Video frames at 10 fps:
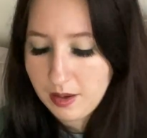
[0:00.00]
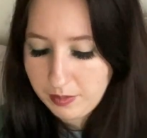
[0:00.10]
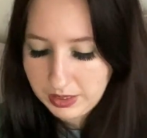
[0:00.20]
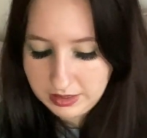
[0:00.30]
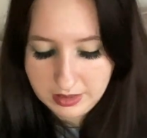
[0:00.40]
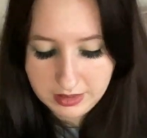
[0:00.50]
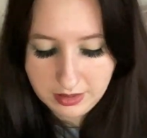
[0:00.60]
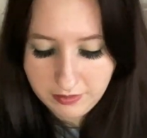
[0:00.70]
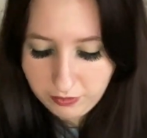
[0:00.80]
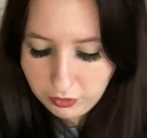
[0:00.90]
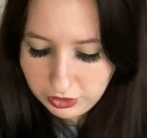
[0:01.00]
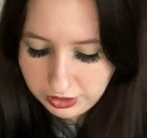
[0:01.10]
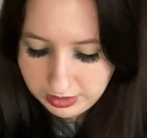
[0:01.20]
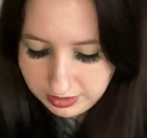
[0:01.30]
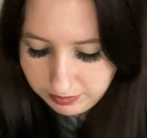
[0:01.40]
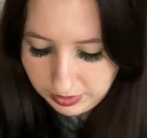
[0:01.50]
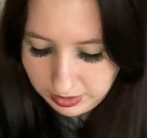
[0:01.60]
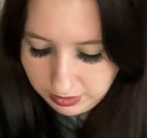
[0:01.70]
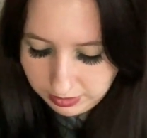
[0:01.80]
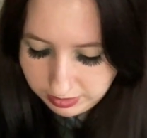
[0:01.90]
But it is unfortunate
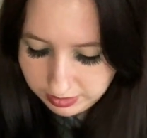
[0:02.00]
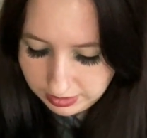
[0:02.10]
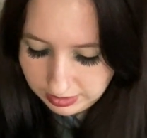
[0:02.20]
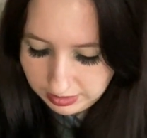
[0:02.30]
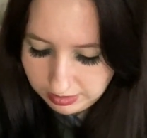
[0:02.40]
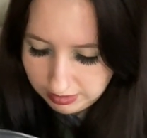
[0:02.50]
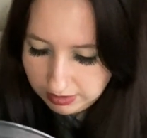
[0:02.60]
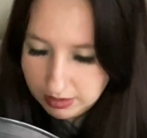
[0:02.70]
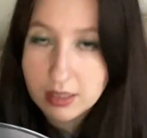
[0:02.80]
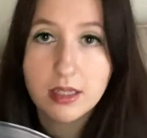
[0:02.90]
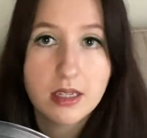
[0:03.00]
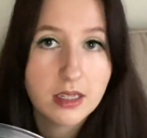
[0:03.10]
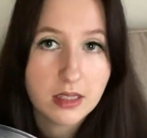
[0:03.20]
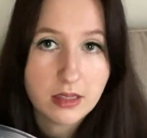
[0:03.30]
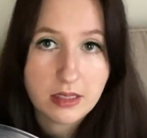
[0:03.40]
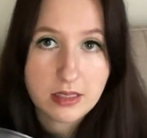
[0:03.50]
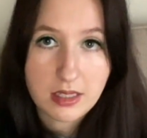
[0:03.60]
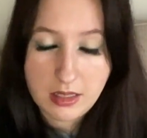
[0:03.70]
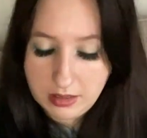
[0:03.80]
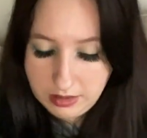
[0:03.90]
because it is this
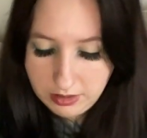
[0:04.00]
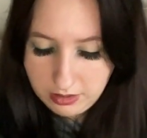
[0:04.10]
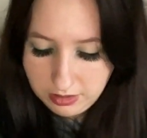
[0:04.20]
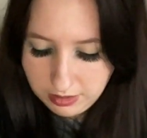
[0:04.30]
clear,